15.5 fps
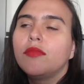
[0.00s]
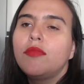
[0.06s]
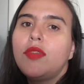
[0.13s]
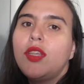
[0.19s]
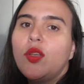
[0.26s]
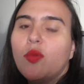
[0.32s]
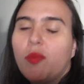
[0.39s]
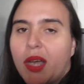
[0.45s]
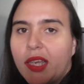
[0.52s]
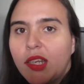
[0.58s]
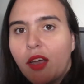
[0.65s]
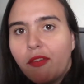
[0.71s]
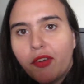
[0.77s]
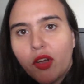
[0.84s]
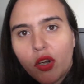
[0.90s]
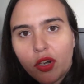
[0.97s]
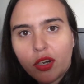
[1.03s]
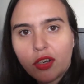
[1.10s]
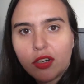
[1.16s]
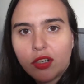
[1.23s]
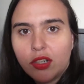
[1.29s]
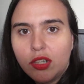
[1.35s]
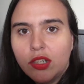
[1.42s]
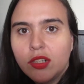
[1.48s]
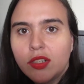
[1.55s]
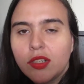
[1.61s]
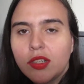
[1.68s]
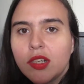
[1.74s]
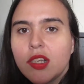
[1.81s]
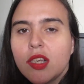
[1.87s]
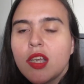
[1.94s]
you might have heard
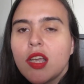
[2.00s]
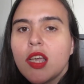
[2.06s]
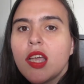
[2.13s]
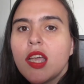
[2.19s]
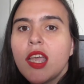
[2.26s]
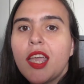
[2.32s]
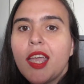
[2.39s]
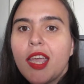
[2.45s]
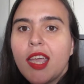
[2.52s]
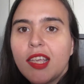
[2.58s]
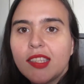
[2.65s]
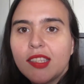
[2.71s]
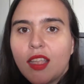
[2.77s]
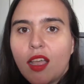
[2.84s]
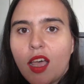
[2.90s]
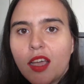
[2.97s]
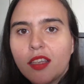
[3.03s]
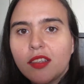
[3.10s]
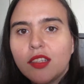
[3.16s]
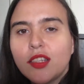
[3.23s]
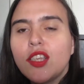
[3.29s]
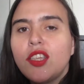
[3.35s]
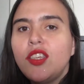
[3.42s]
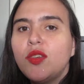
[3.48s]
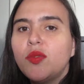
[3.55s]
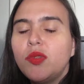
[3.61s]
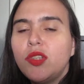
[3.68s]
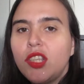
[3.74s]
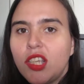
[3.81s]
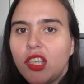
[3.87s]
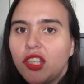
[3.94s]
is that you
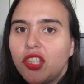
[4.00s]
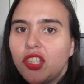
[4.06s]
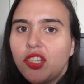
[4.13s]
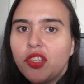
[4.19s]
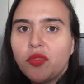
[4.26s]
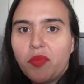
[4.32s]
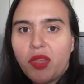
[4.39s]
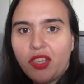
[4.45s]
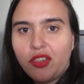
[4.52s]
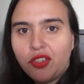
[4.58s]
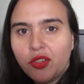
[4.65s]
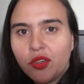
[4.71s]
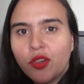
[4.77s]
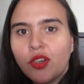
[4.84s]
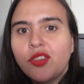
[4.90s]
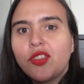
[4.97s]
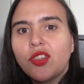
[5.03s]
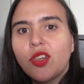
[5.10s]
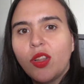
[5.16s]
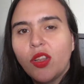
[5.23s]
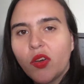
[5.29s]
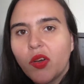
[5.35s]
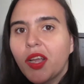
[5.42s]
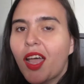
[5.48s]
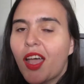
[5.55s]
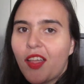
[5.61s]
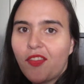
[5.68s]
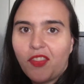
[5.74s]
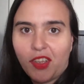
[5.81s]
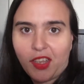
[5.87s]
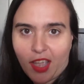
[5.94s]
need to make sure to look
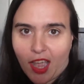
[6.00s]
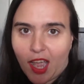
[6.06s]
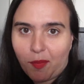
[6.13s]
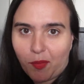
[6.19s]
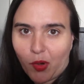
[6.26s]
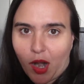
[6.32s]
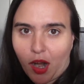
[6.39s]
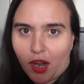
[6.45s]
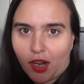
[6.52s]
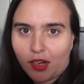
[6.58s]
at the camera,